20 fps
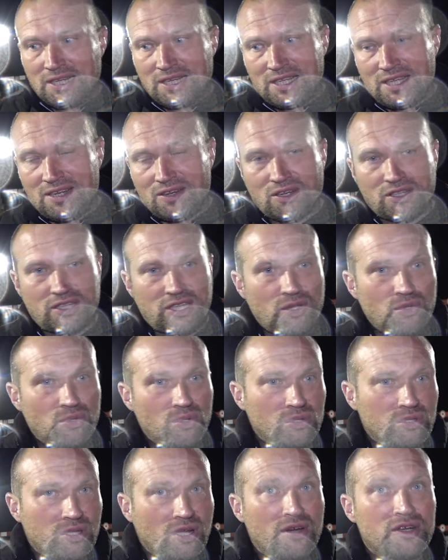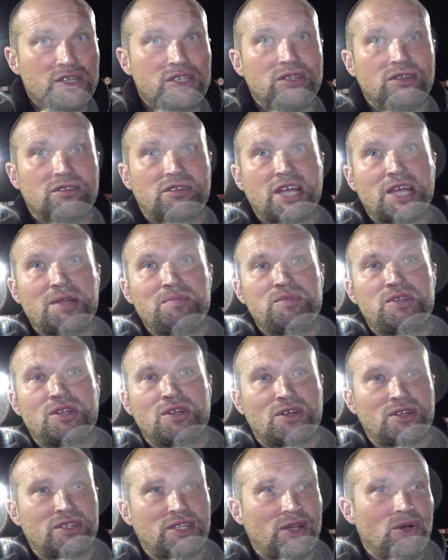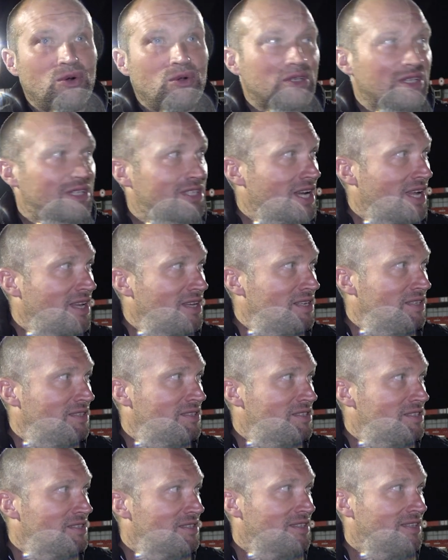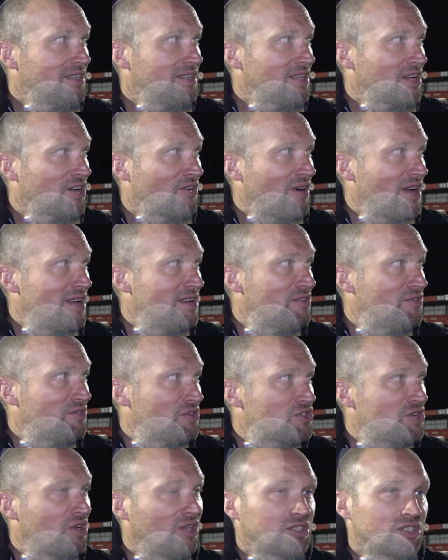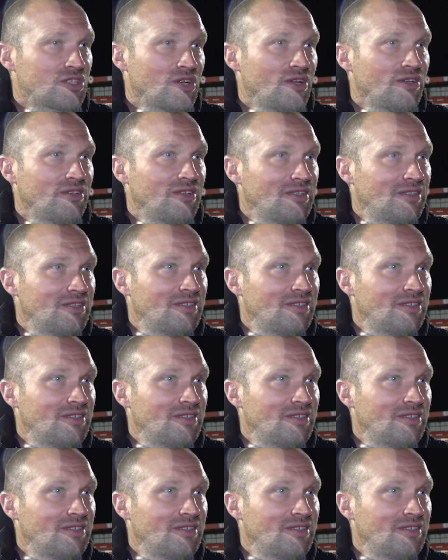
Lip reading: you look at the old Arsenal teams, you look at the old Italians, they grinded results out.